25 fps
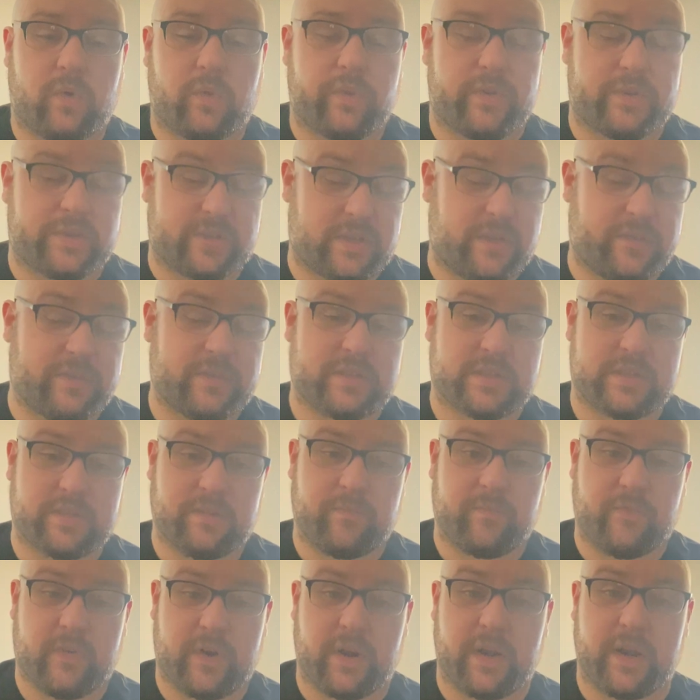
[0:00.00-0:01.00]
There's even
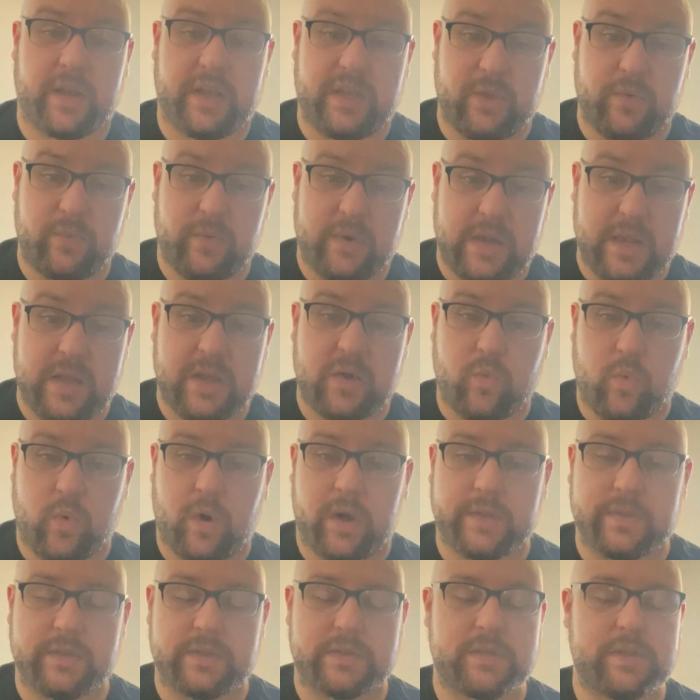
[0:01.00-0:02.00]
some very unique
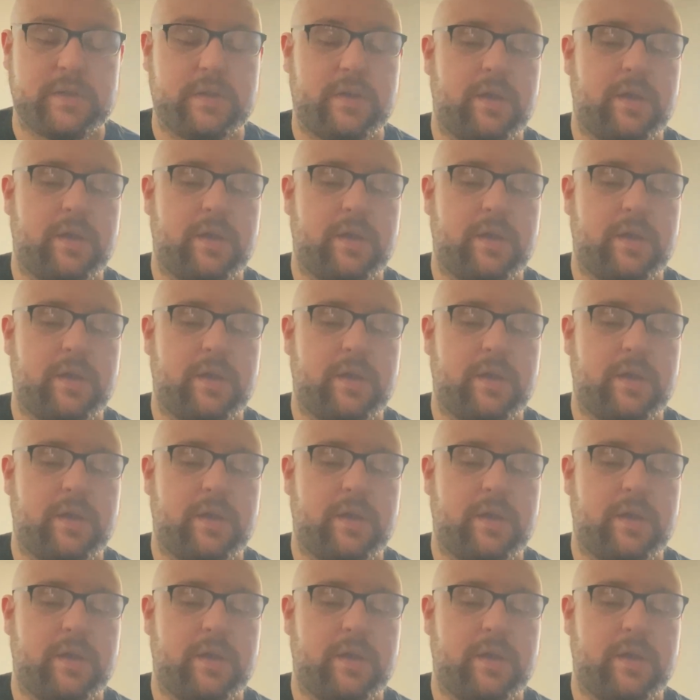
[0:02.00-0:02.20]
ones